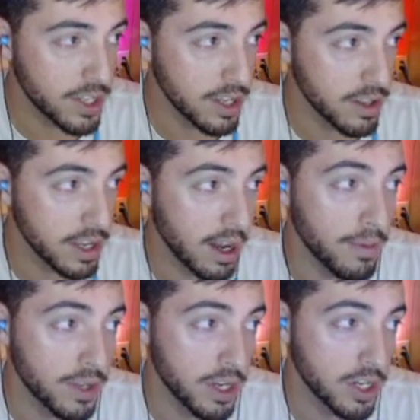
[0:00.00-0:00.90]
the elite
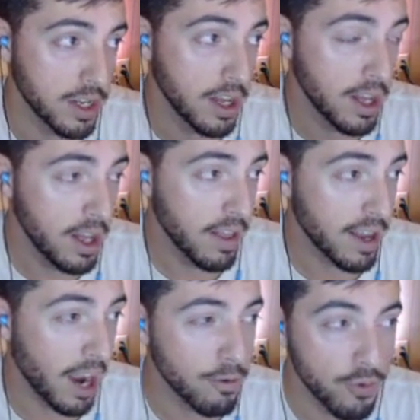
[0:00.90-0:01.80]
competition. Like
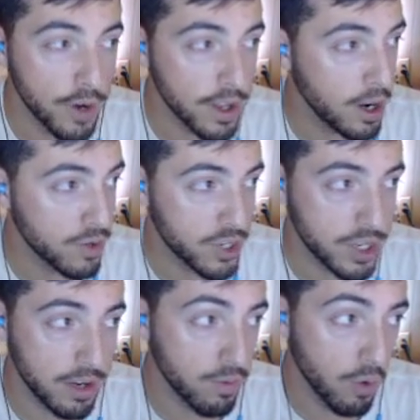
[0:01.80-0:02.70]
I really don't
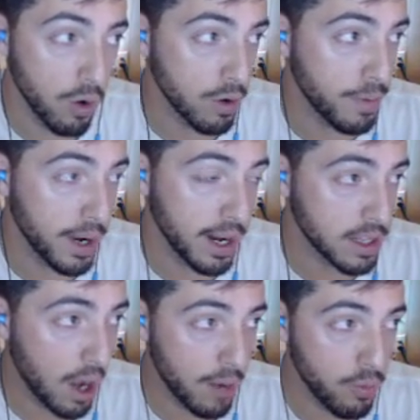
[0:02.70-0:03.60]
see Rogue beating
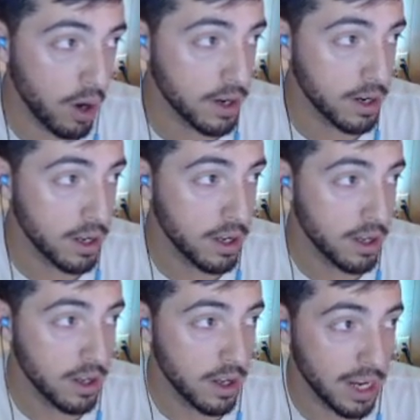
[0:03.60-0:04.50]
Damwon
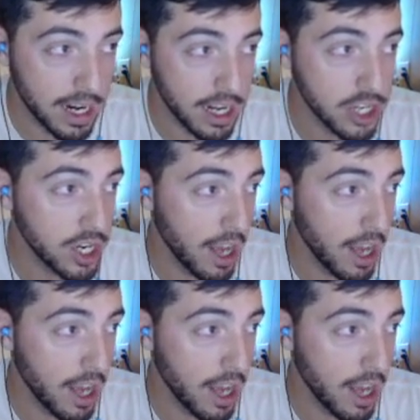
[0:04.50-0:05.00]
EDG,